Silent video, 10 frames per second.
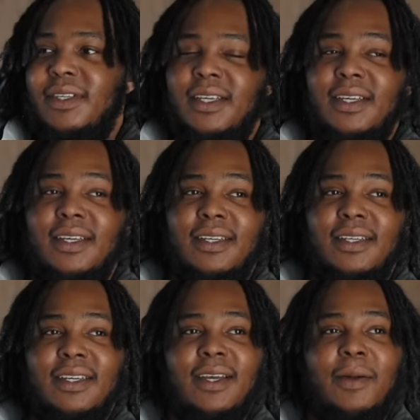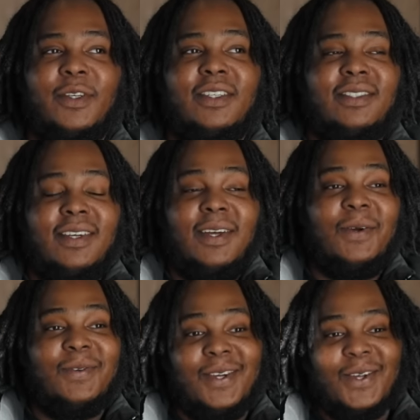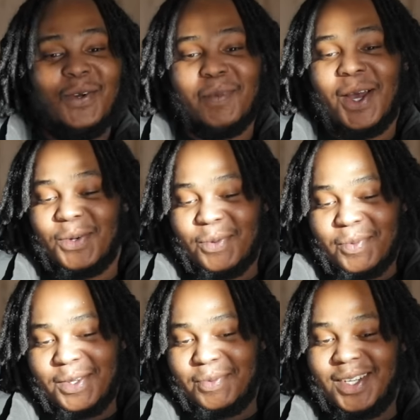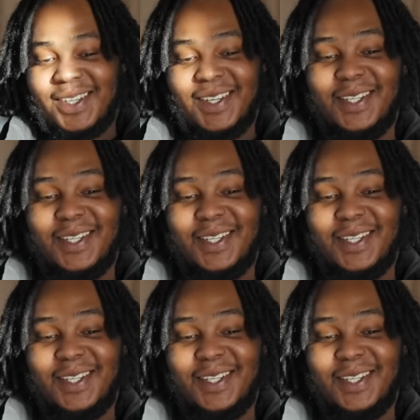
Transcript: Yeah, yeah. I mean, I don't, it don't matter to me, man.